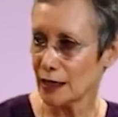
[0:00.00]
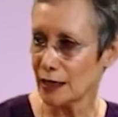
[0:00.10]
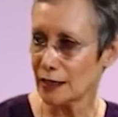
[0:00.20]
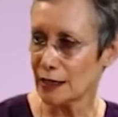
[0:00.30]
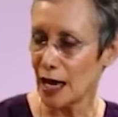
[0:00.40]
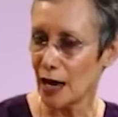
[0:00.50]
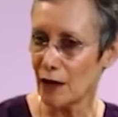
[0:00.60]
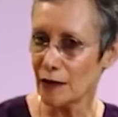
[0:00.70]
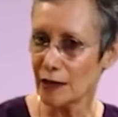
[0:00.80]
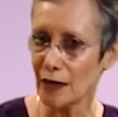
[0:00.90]
and
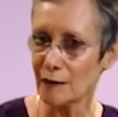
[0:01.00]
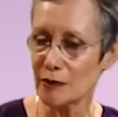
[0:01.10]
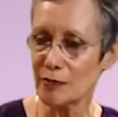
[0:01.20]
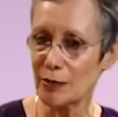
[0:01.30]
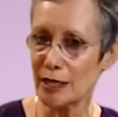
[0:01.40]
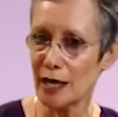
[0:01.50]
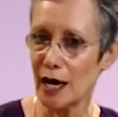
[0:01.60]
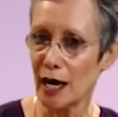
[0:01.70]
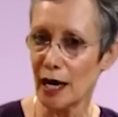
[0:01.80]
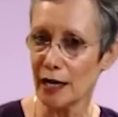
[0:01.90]
allowing them to be
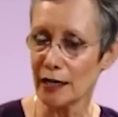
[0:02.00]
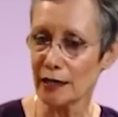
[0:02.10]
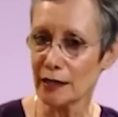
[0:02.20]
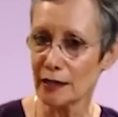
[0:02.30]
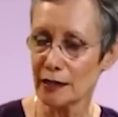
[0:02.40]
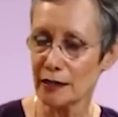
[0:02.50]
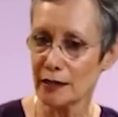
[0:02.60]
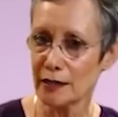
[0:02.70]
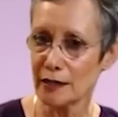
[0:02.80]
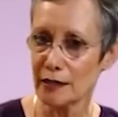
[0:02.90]
kind
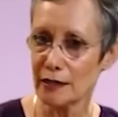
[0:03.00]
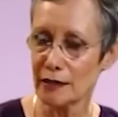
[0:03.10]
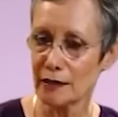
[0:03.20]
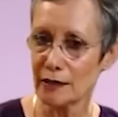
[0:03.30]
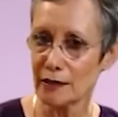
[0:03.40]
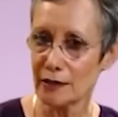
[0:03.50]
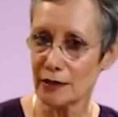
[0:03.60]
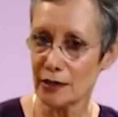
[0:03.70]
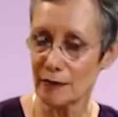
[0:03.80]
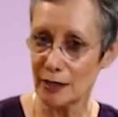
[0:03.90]

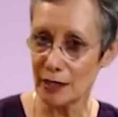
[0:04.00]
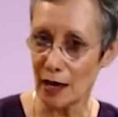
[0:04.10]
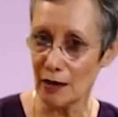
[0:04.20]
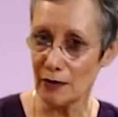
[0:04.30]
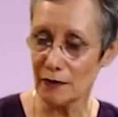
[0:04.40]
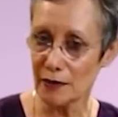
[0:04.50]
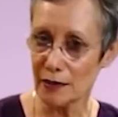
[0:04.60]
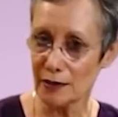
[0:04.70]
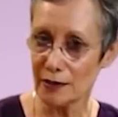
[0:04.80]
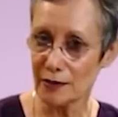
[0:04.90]
to themselves